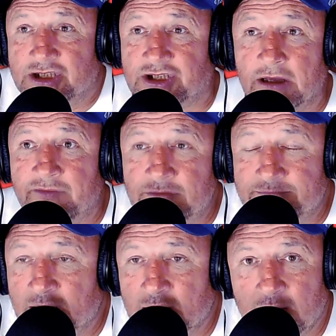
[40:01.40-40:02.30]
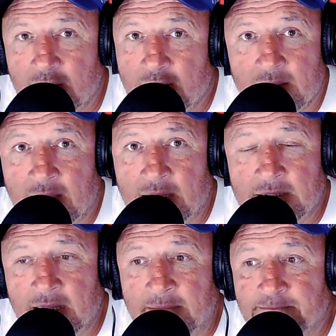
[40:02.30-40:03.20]
skillful
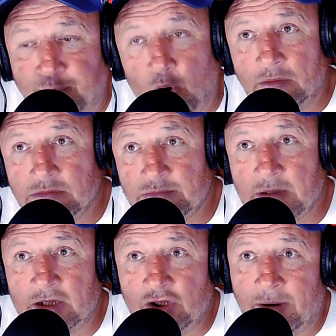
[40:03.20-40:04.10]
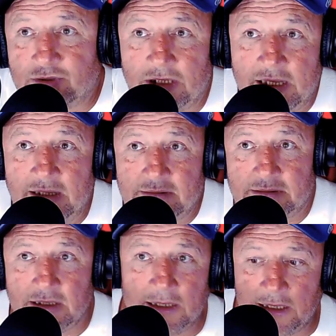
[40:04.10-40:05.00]
and um, but I knew how to learn
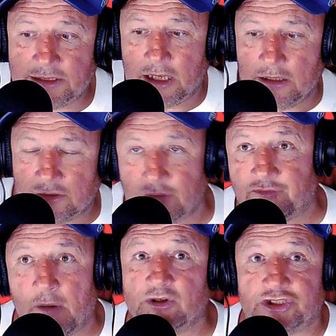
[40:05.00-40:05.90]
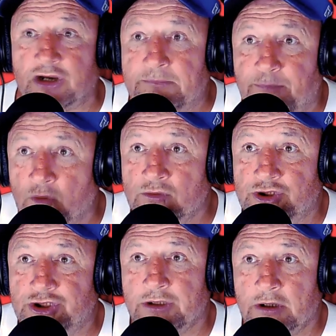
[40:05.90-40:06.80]
uh, to, to, throw a straight
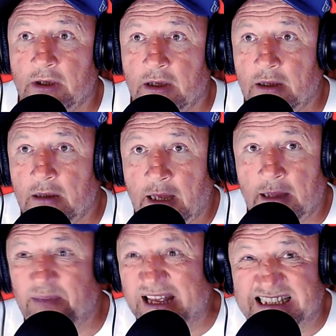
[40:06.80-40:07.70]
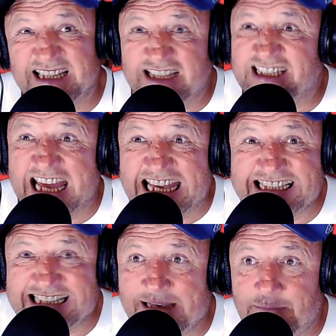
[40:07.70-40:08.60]
punch and basically take a
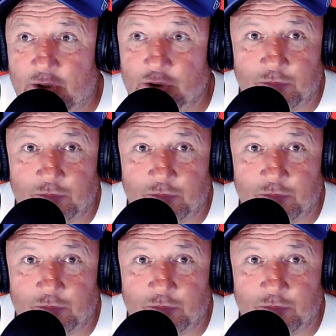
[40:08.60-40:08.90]
dig because